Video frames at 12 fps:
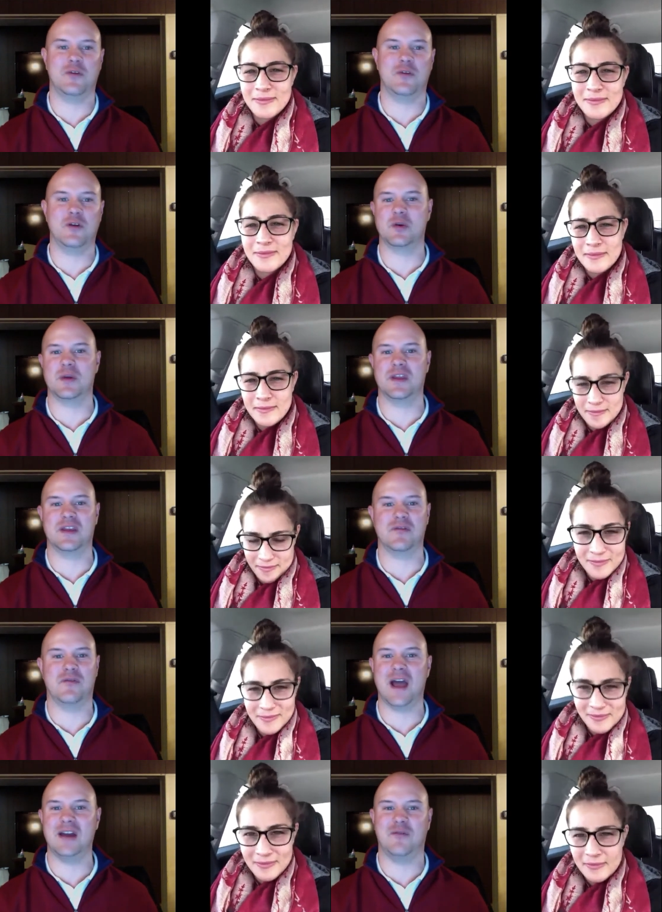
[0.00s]
Speaker 1: folks know where they can
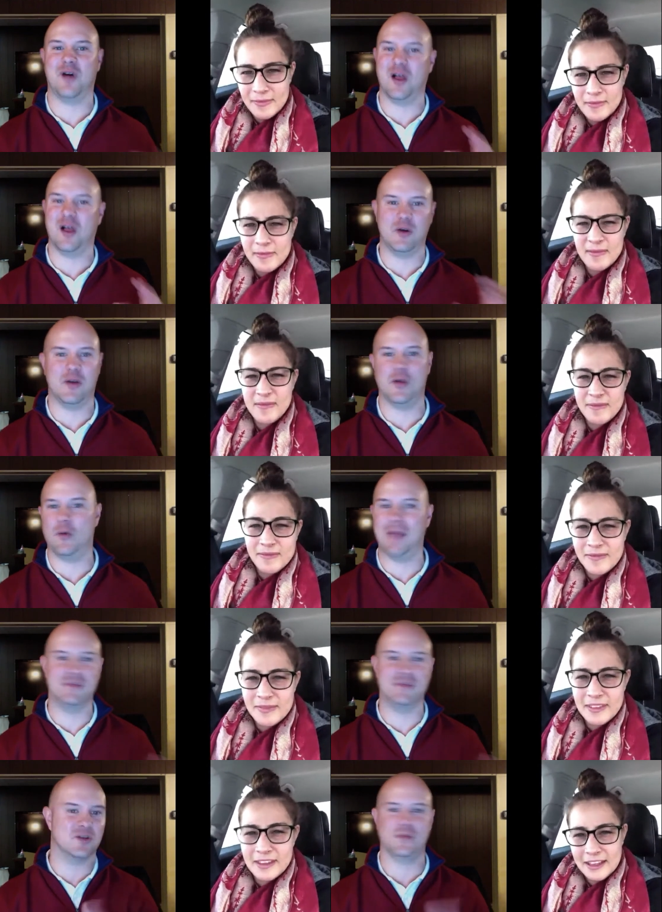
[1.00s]
find and follow you on the
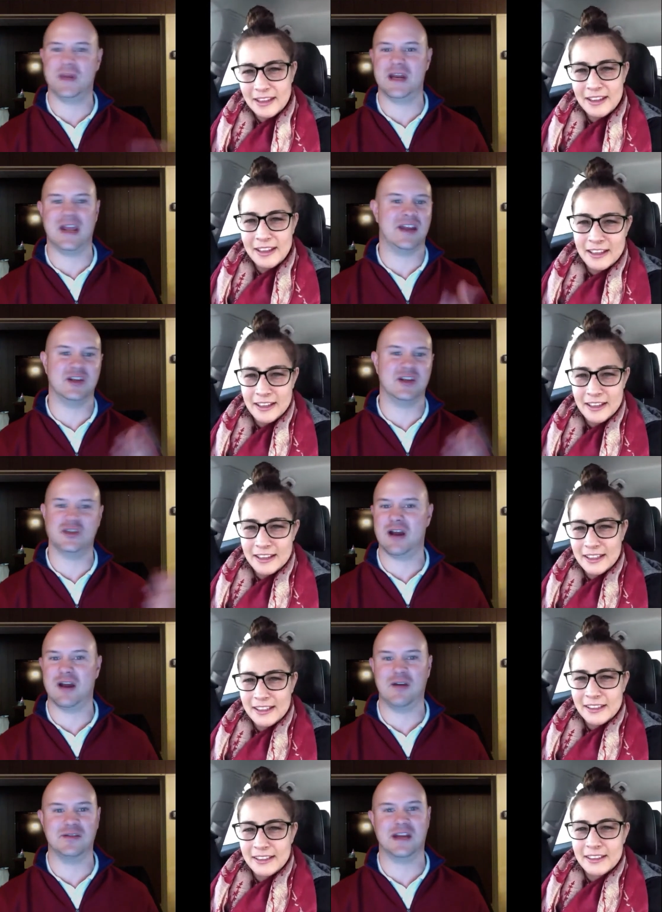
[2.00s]
web, social media, any
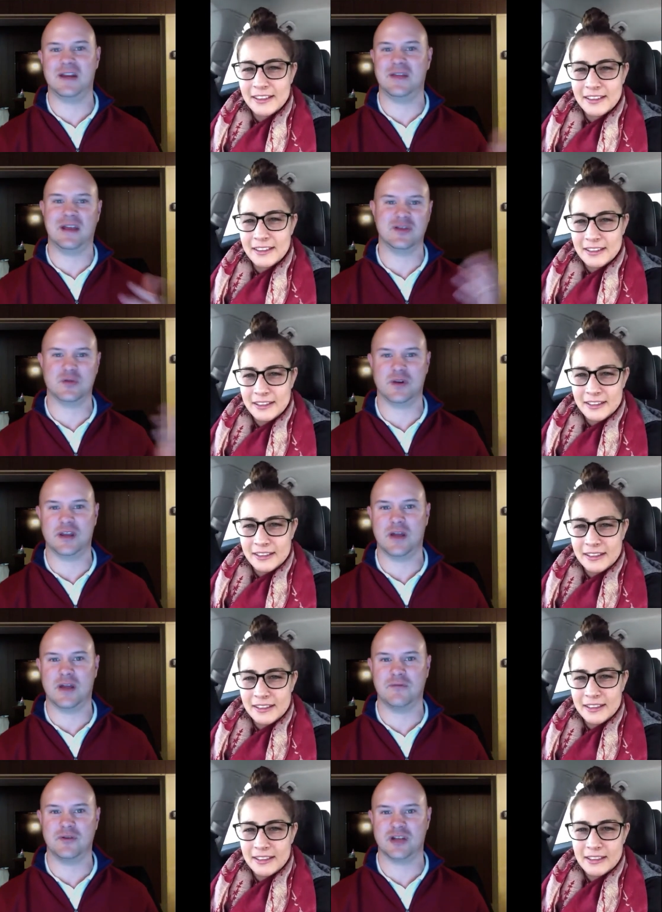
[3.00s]
shout outs, anything else you want to get
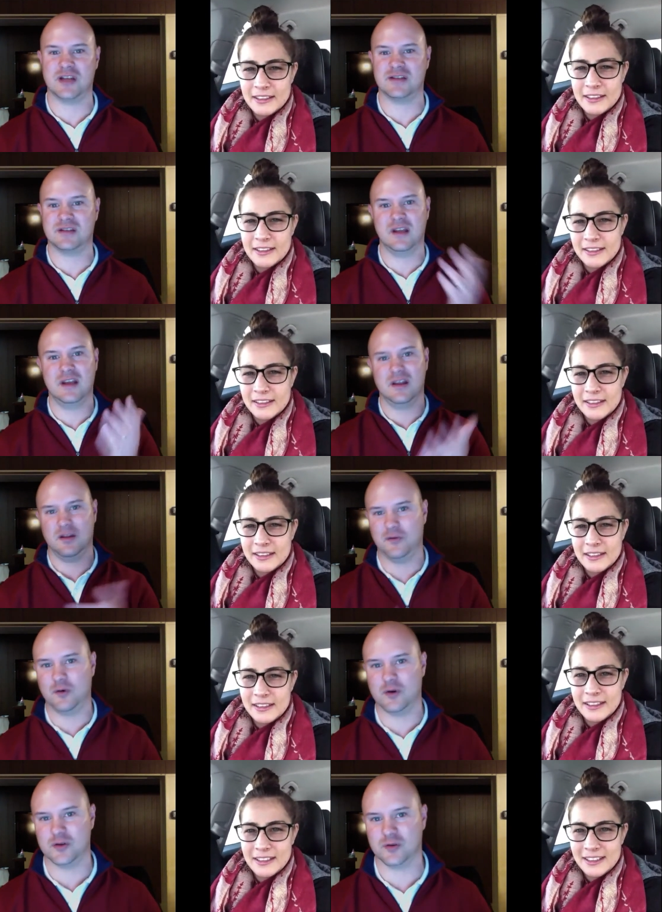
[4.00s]
off your chest. The
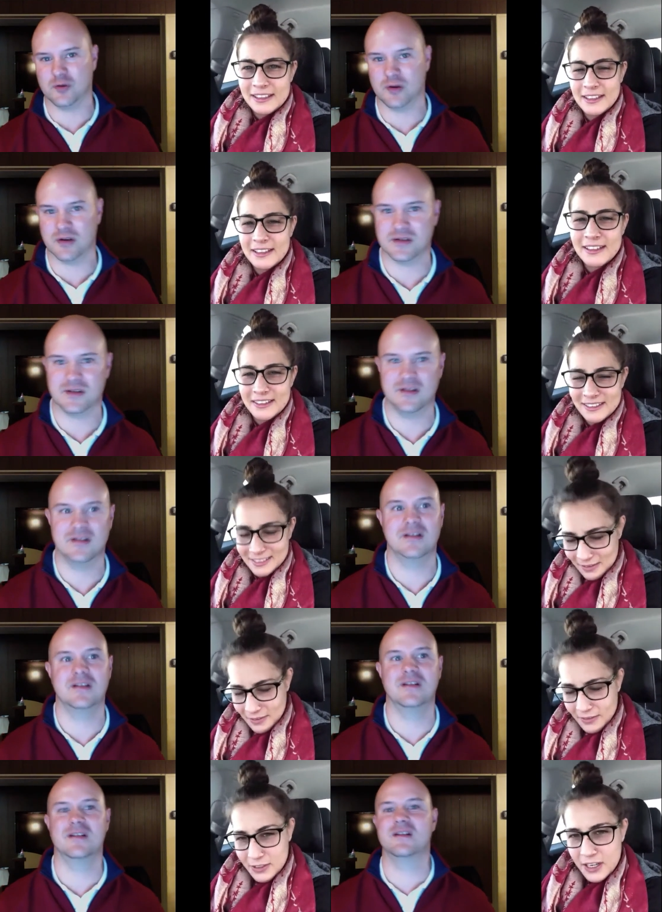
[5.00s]
floor is yours.
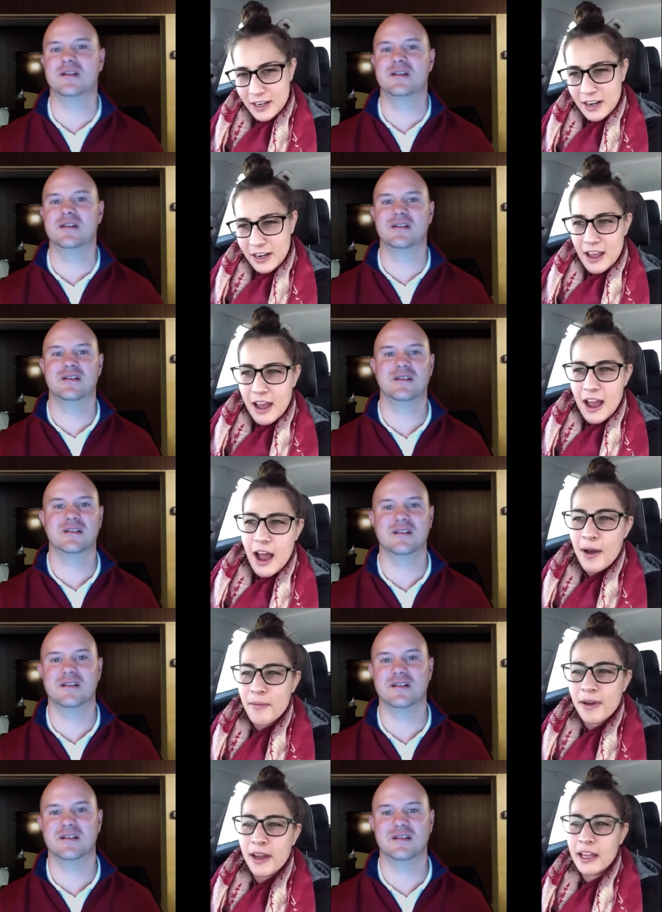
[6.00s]
Speaker 2: Sure.
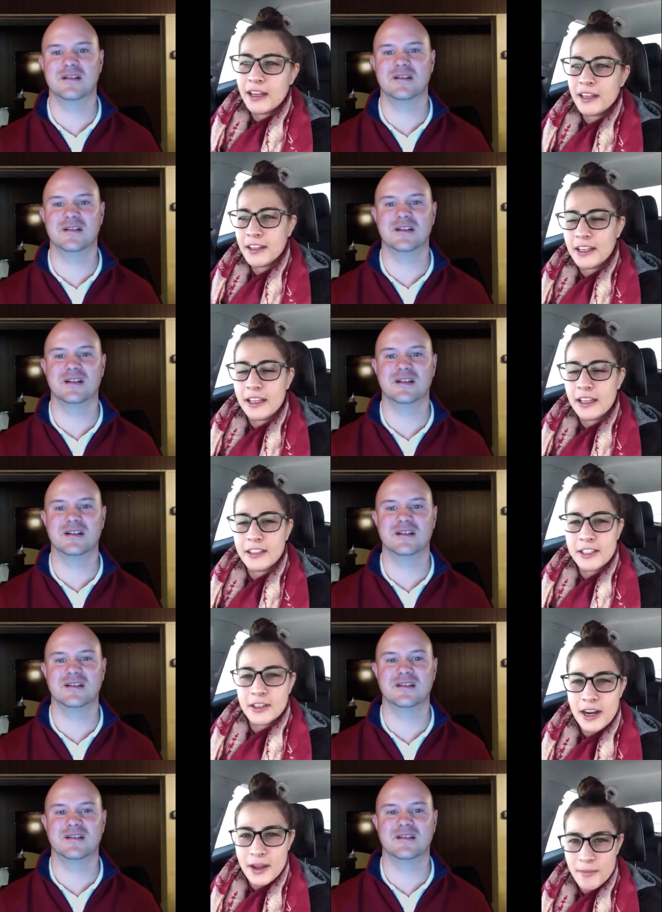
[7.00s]
Uh, my
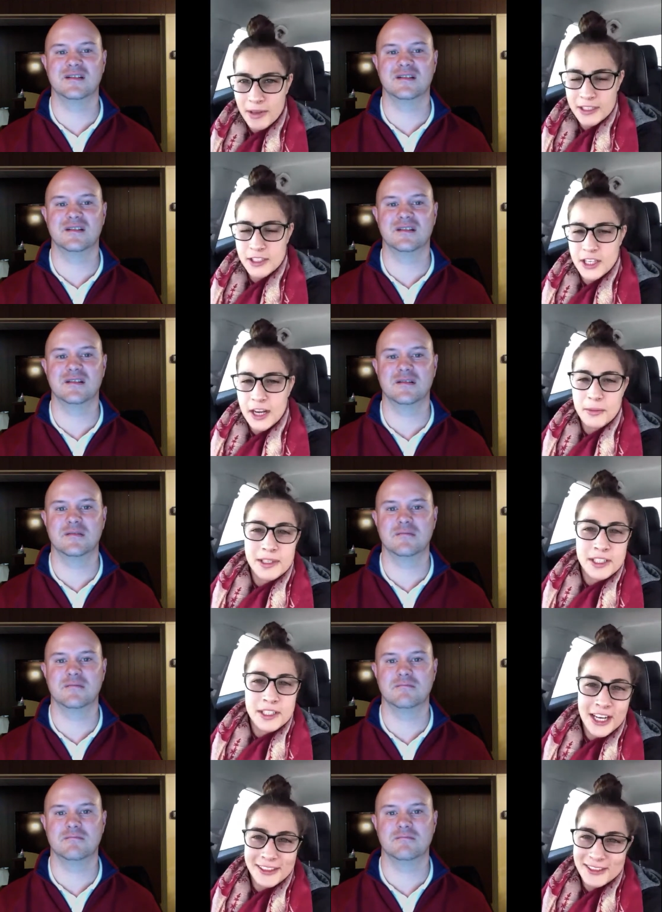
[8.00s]
Instagram is Jasmine
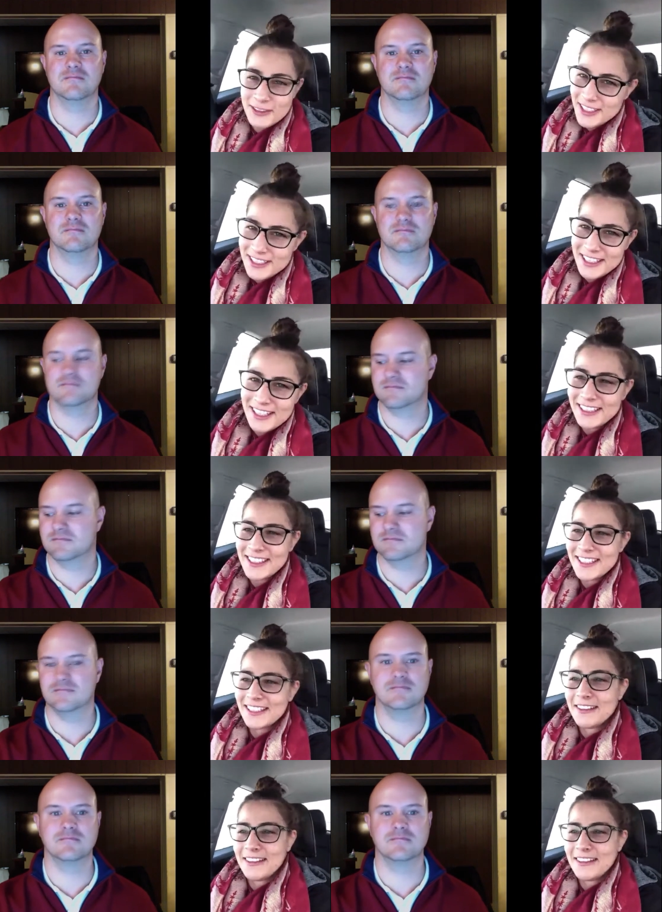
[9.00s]

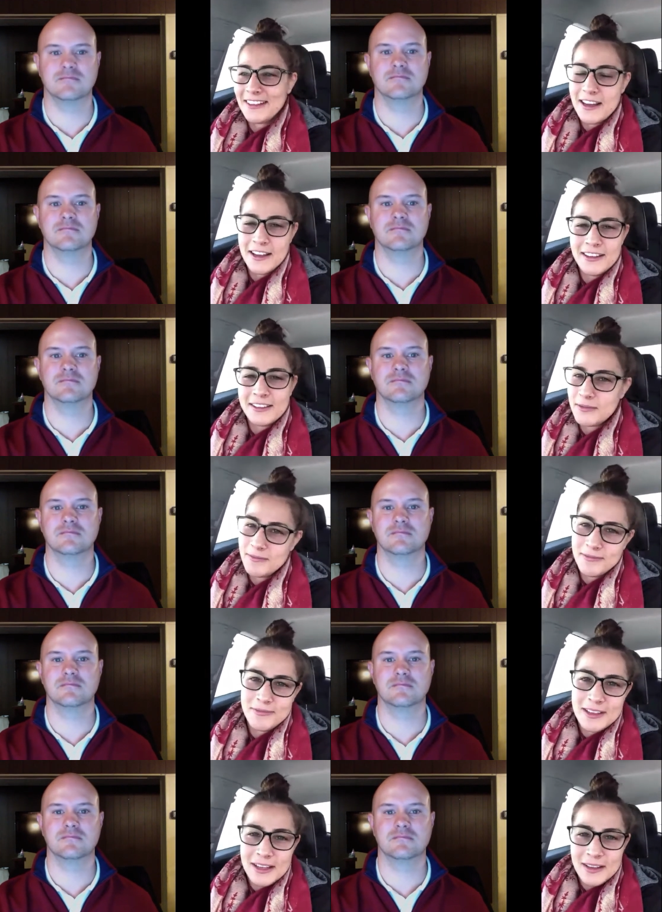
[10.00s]
Jasudavicius. Uh,
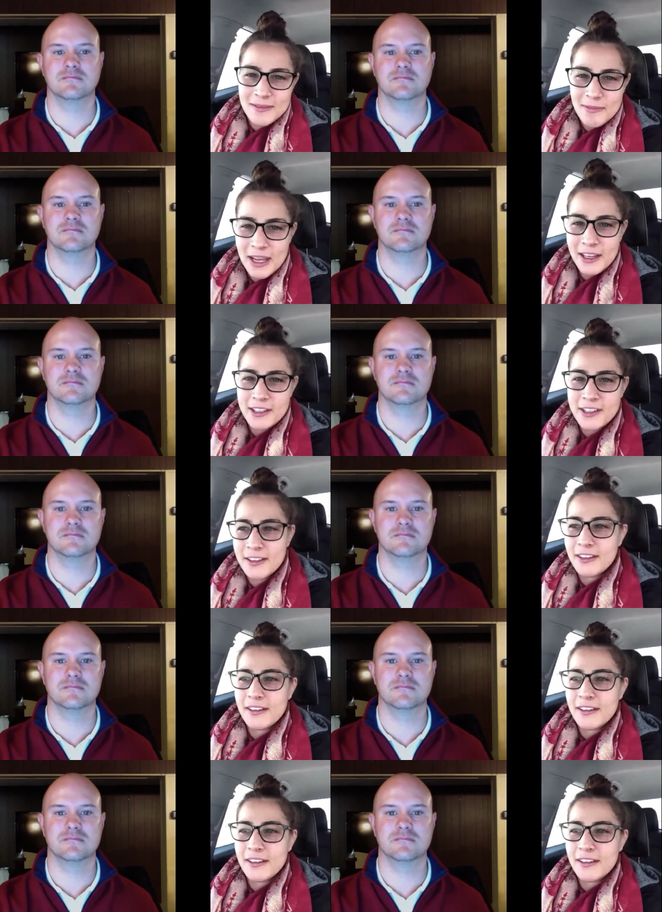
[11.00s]
mash the